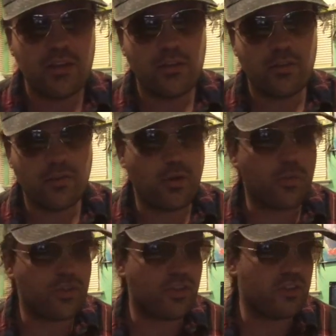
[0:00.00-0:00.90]
throat
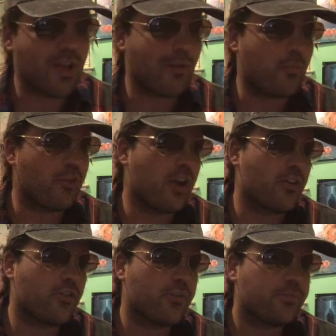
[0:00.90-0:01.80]
with his atomic
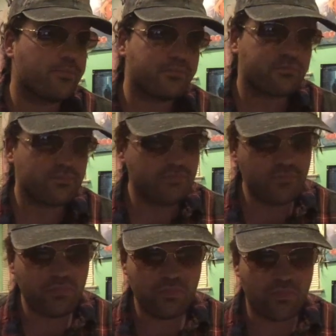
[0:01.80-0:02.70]
breath.
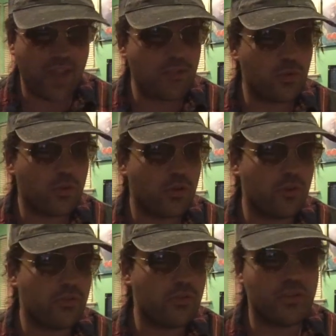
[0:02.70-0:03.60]
Then
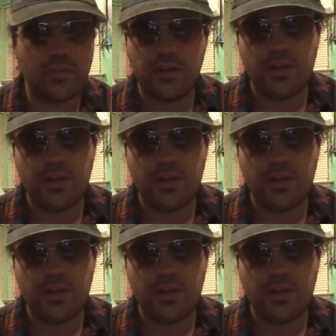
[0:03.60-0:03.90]
afterwards.